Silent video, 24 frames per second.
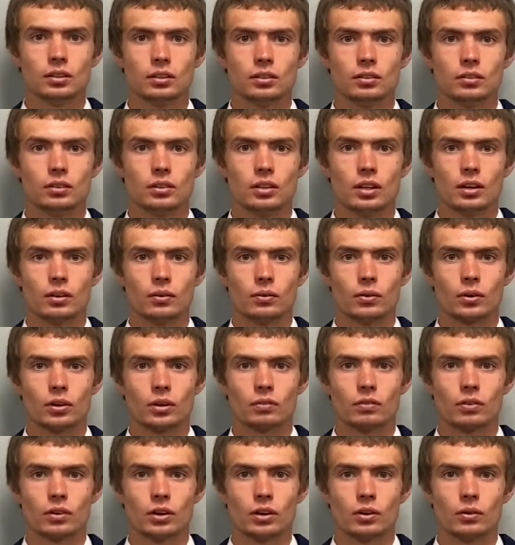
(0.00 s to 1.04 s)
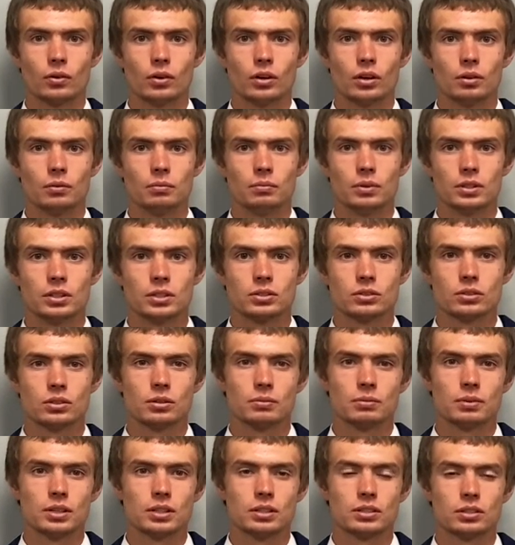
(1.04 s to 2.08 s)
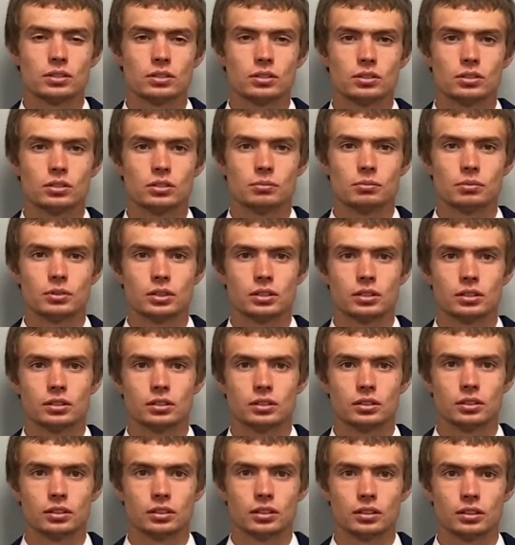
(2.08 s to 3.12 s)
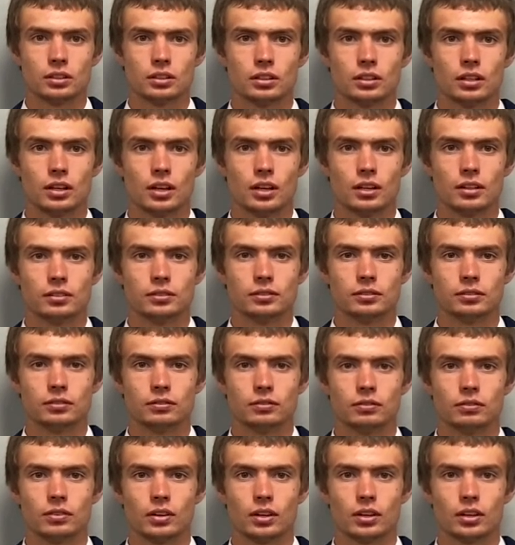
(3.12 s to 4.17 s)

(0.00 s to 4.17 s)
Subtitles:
they work very well, but soybeans aren't normally very